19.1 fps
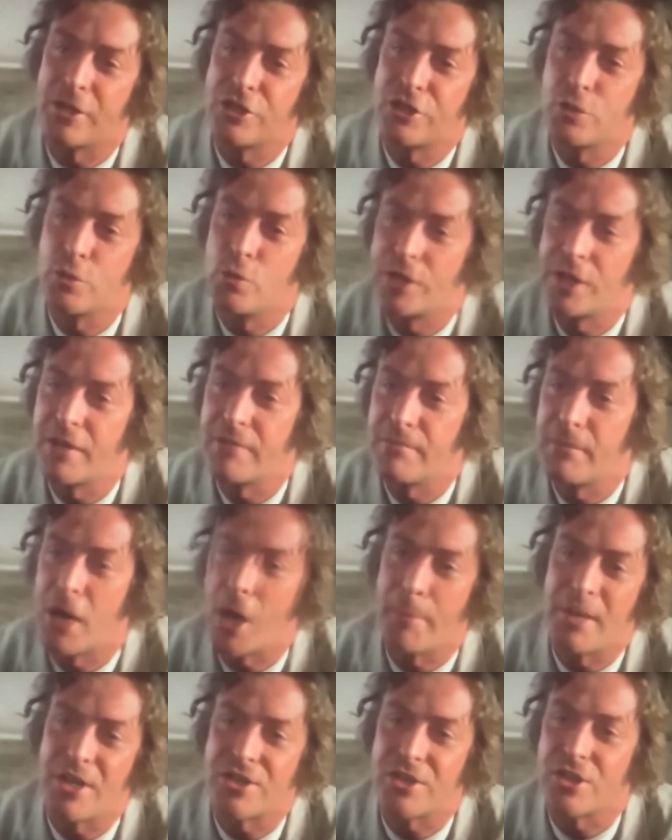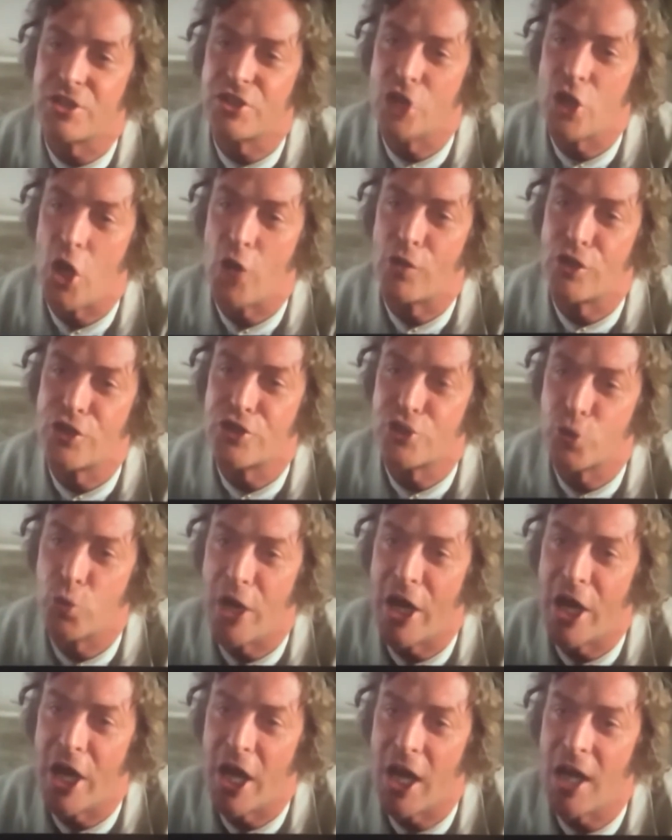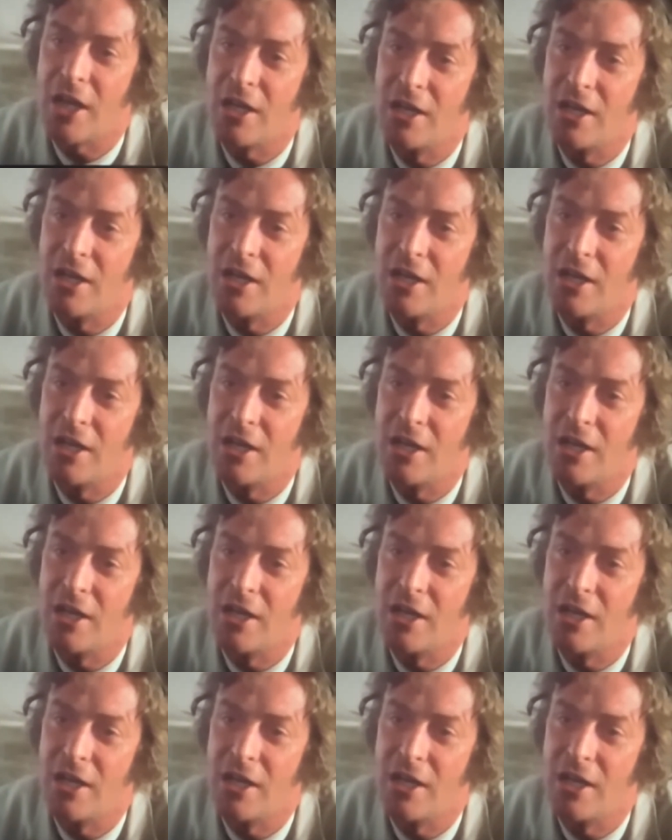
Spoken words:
that you will give my message on the square